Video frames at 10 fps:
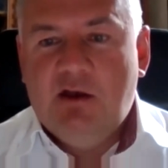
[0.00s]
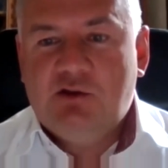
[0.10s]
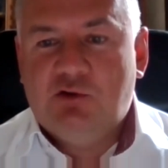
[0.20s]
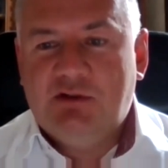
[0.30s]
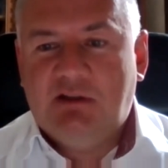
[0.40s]

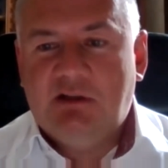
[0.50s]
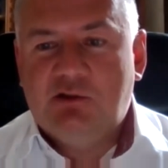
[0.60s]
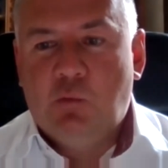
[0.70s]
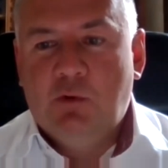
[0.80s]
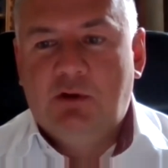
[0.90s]
so that
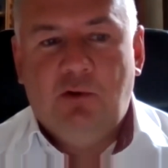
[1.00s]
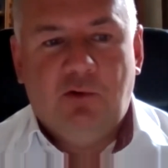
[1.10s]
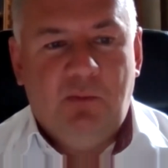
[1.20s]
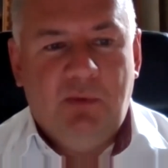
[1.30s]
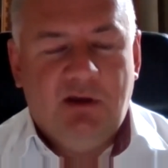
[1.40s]
it would
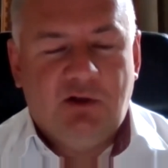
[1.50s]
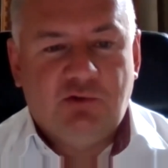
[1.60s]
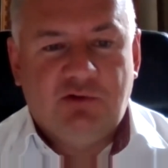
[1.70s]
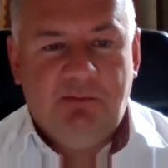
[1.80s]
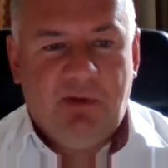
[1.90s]
not be
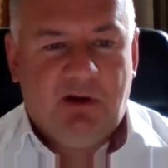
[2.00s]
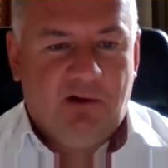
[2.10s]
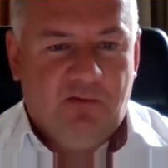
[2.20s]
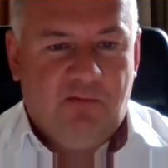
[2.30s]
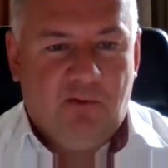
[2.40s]
too
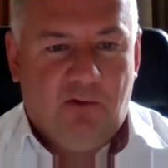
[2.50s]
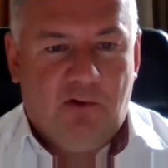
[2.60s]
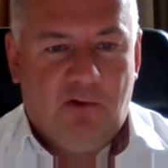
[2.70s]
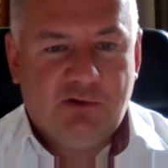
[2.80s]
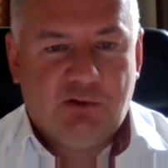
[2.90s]
typical
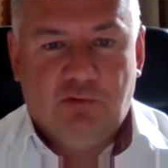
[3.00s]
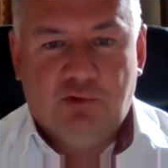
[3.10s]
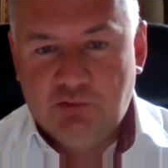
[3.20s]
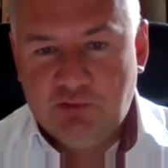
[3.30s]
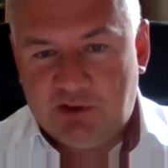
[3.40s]
for
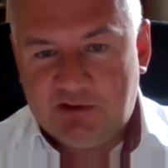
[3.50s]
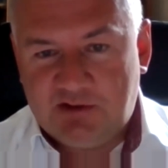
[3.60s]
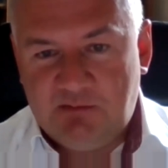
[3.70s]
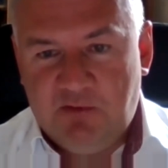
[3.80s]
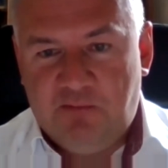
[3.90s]
school
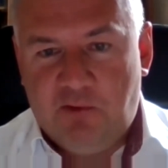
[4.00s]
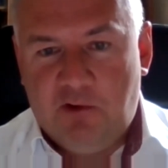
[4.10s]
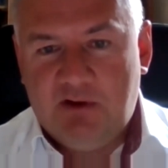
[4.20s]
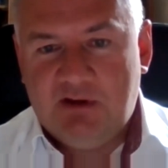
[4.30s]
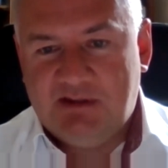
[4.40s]
shooters
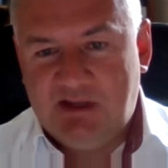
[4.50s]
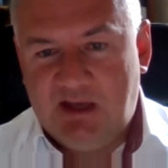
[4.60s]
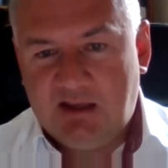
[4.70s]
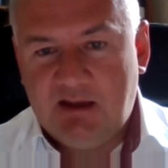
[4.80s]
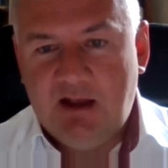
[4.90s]
before
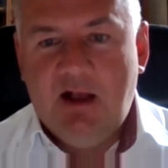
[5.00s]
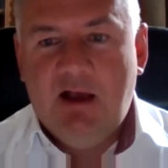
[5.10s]
that.